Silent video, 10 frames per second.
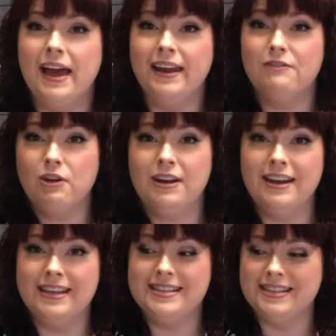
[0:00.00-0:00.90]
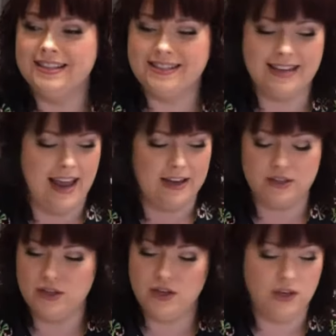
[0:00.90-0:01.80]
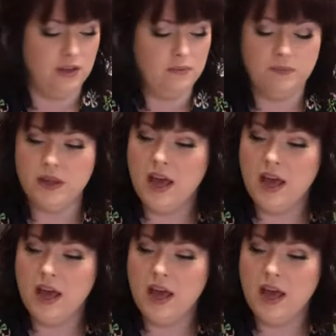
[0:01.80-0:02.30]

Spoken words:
And I've got a nice little selection here.